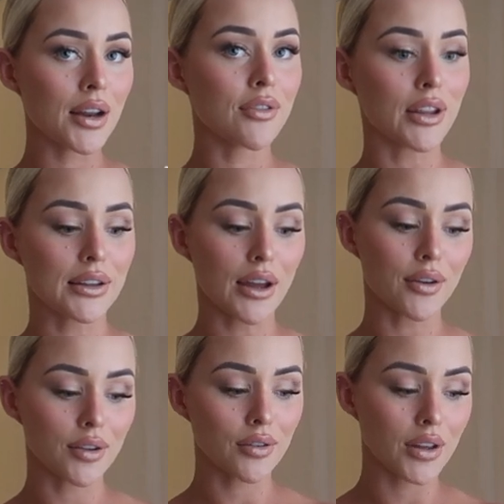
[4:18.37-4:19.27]
I feel like that
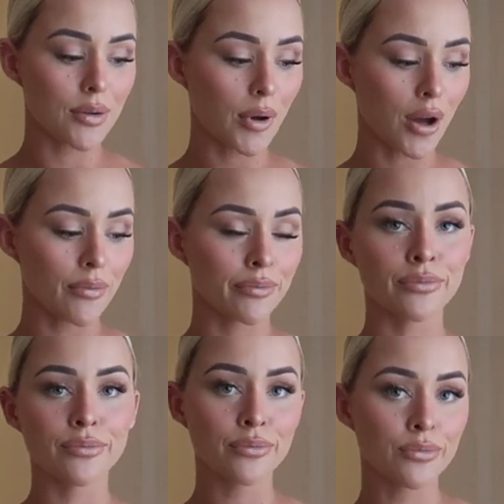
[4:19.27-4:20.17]
would look really
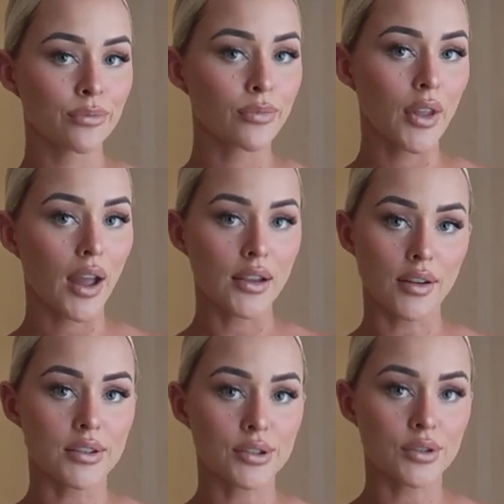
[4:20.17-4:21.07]
bomb. I
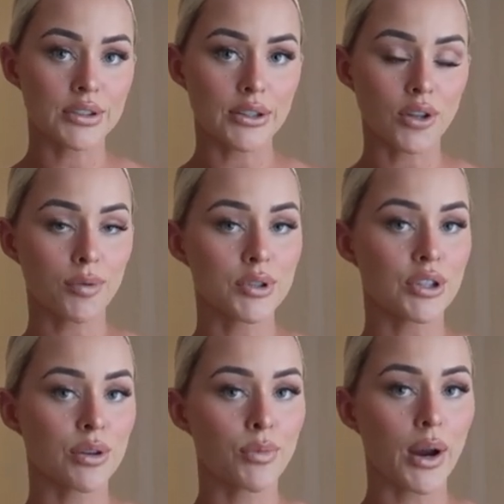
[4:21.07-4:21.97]
love this corset top because
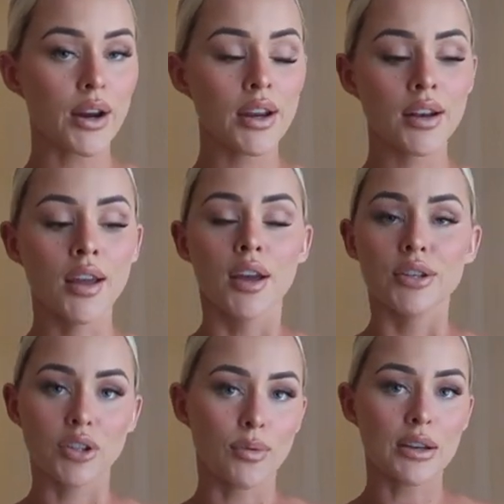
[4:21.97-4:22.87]
you can wear it
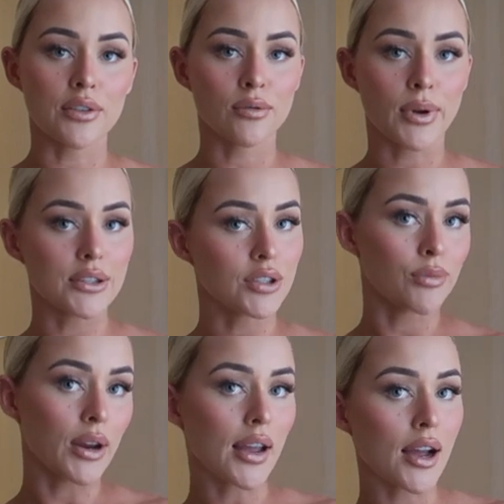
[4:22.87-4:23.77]
so many different ways. You
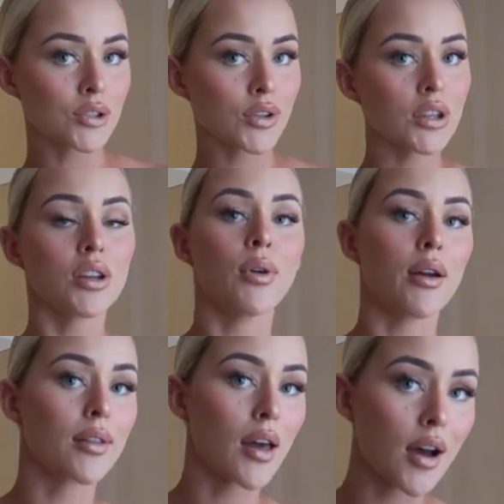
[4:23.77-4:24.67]
can wear it casually, you can wear
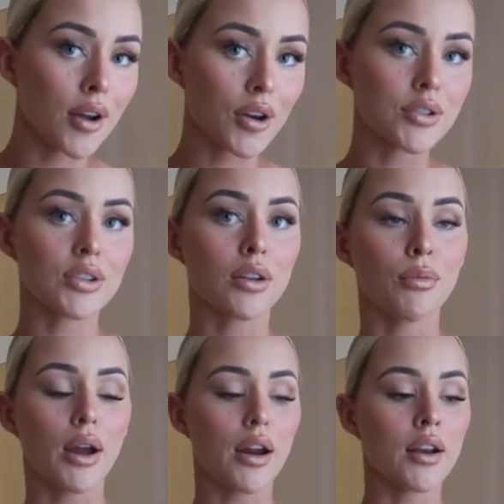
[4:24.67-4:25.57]
it with cargos, you can
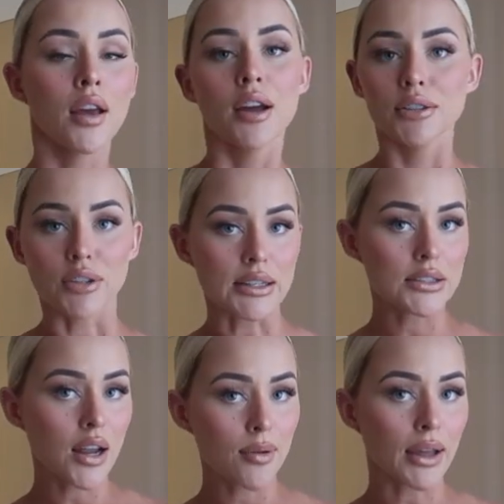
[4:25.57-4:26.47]
wear it
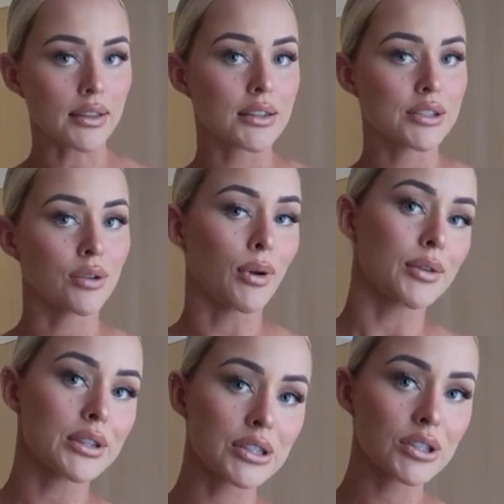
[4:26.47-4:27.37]
dressed up like this, you can wear
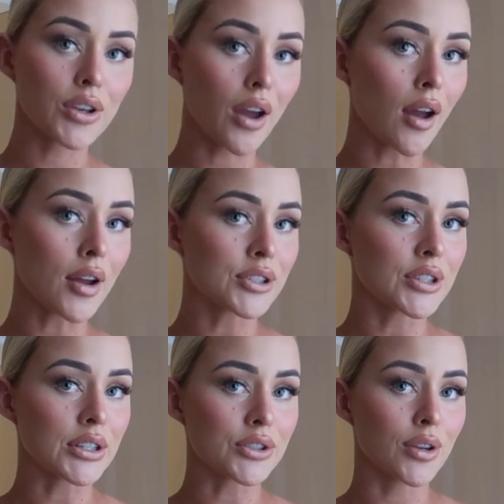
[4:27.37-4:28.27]
it with a skirt. It's
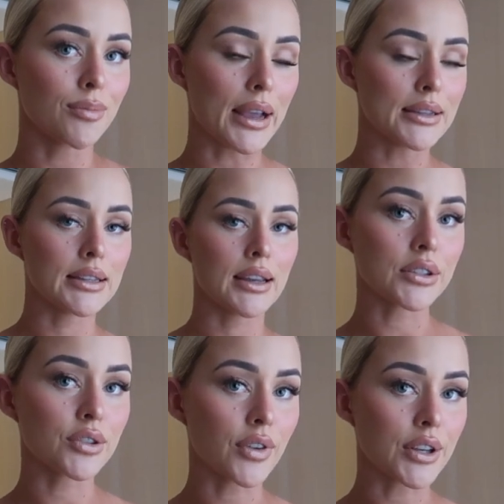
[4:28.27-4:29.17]
just such a good basic,
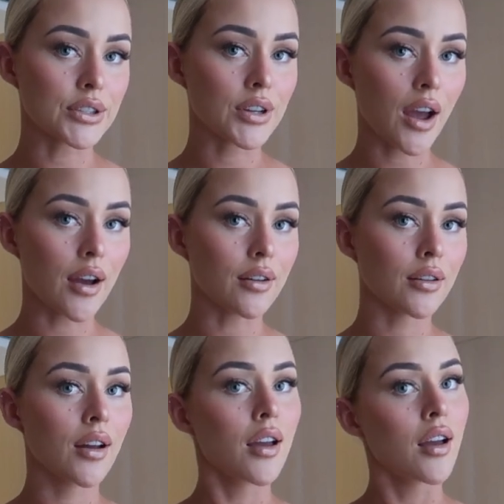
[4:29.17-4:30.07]
such a
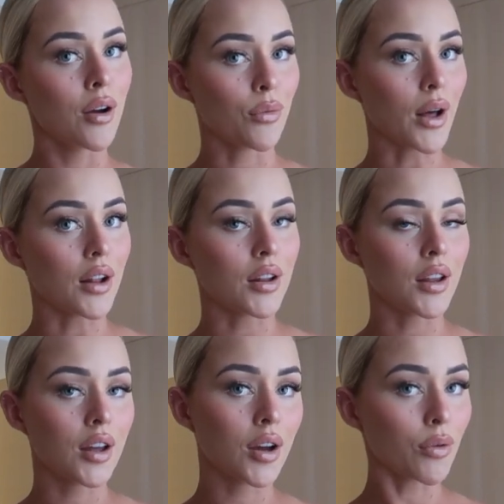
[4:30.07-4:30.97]
versatile,
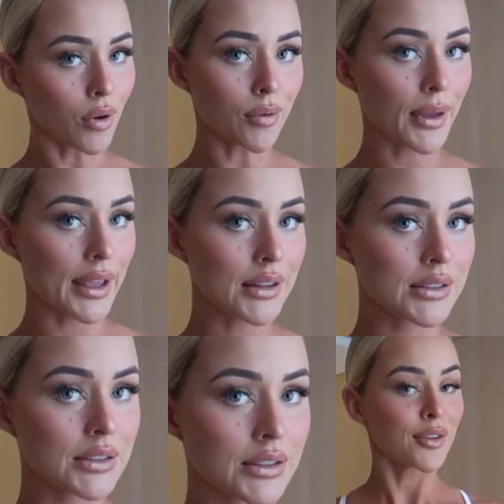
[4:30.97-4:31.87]
well-worn piece.
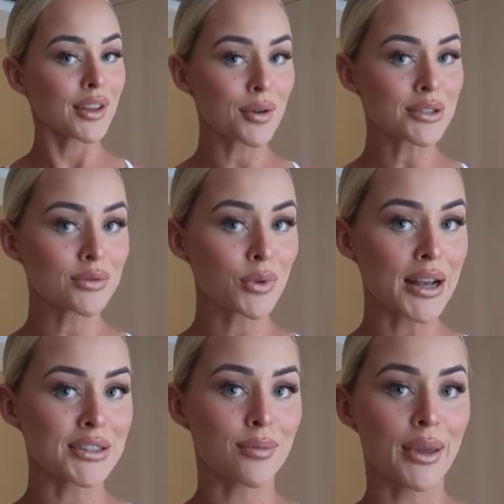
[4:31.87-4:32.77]
It really wasn't
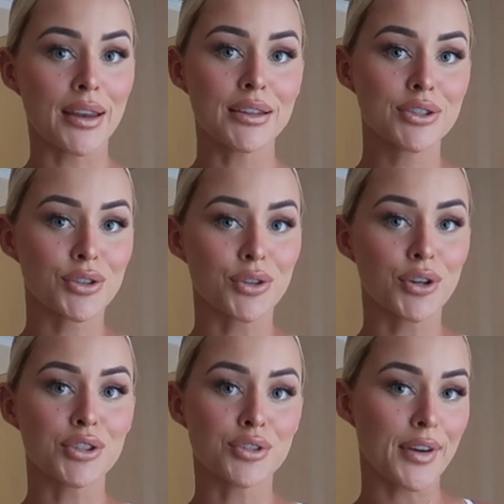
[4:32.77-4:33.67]
wise of me
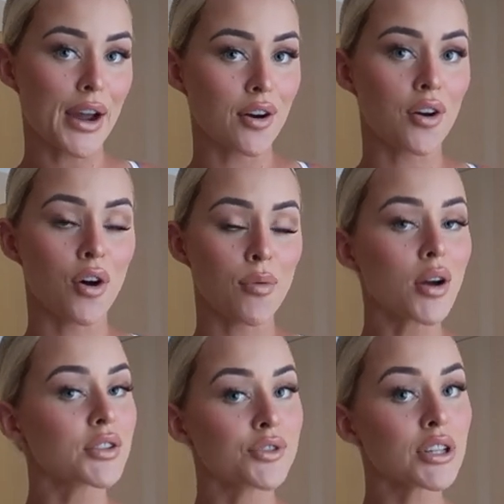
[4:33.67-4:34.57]
to devour a whole
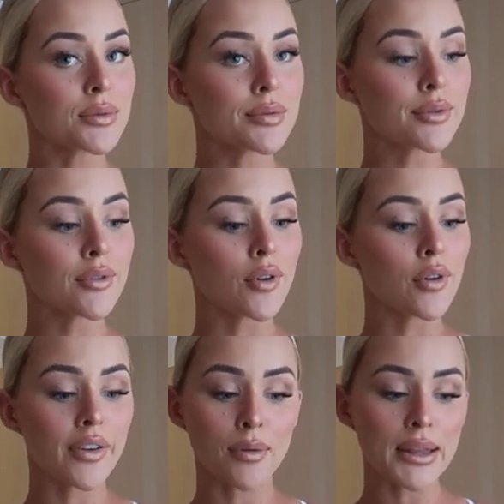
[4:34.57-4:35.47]
box of chips
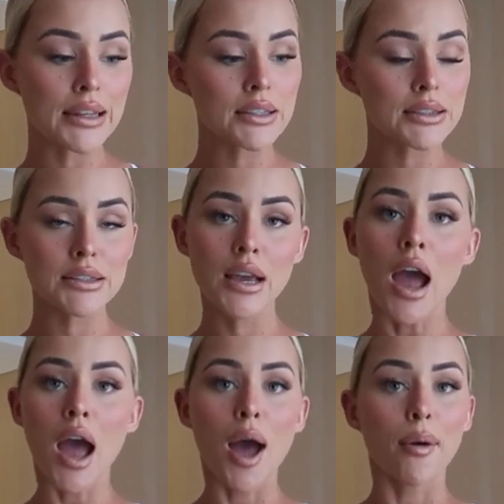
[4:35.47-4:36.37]
before filming this,
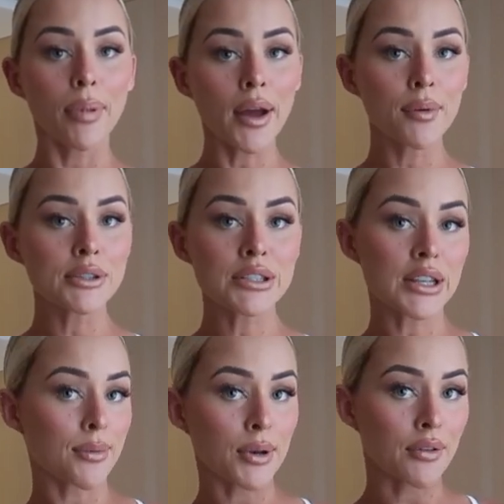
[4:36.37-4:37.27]
but we're just
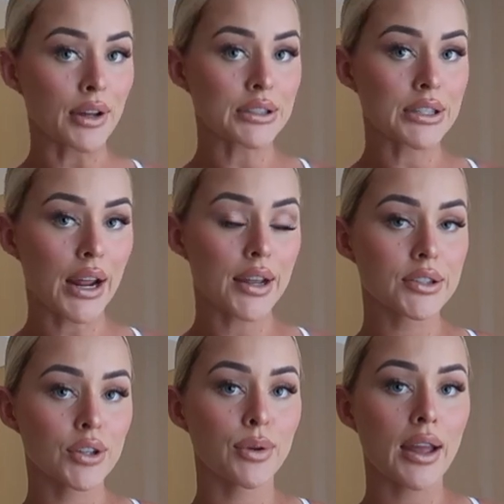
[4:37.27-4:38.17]
keeping it real today.
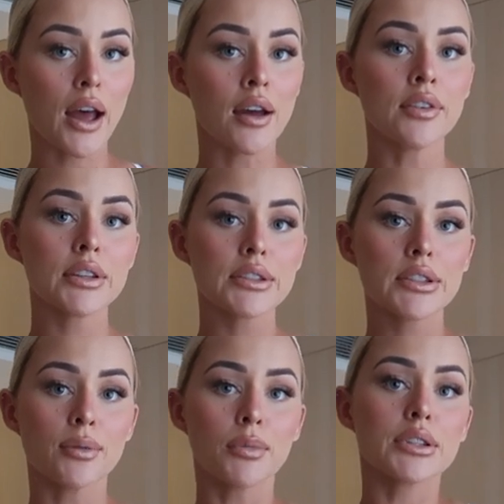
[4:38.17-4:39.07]
So we have
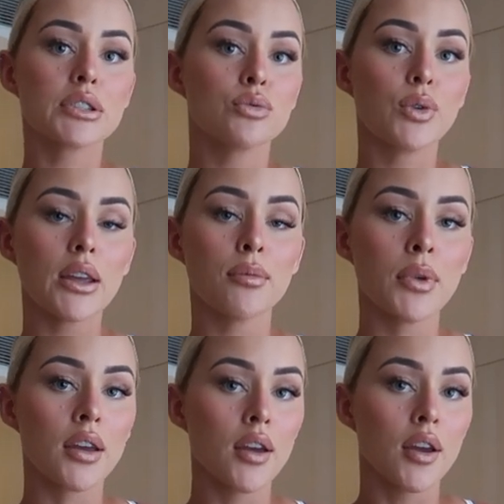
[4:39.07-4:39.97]
some
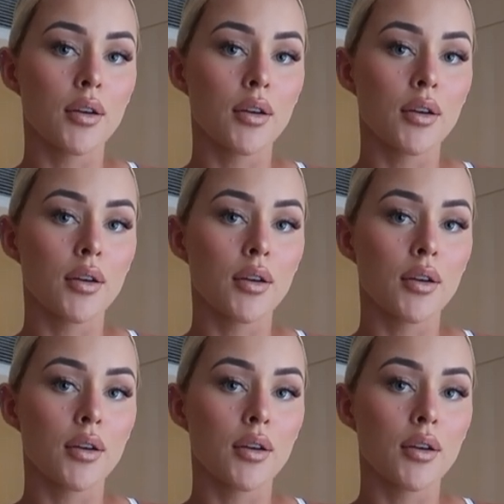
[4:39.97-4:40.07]
swim.